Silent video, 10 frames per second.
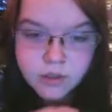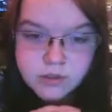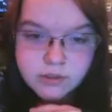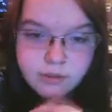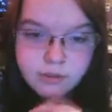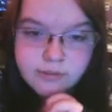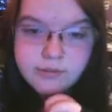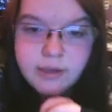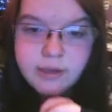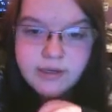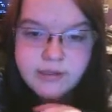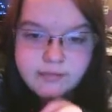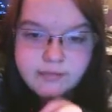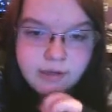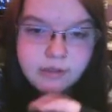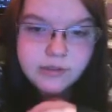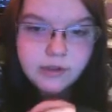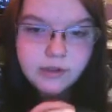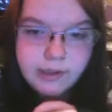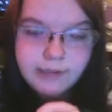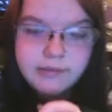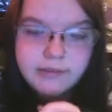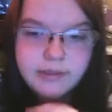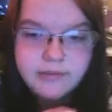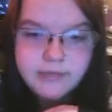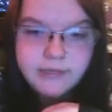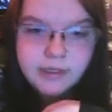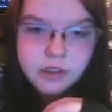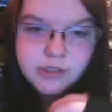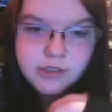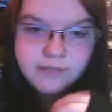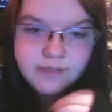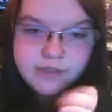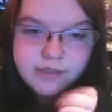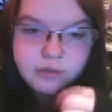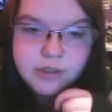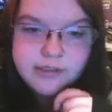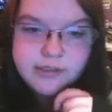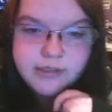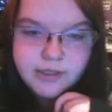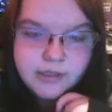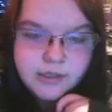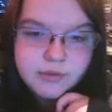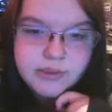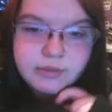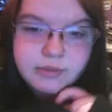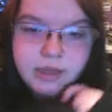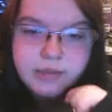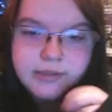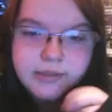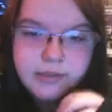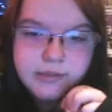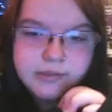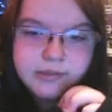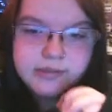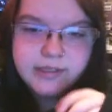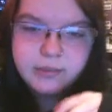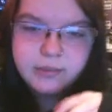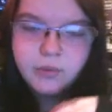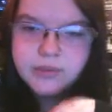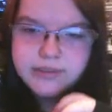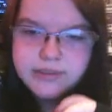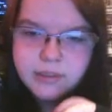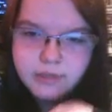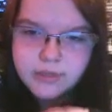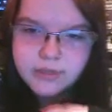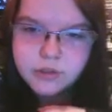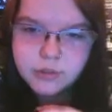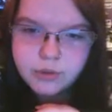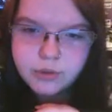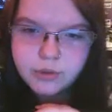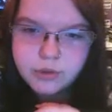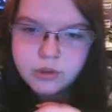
Scarecrow's body is found in Star Labs by the Flash, his face twisted into a smile, a telltale sign of poisoning by the Joker.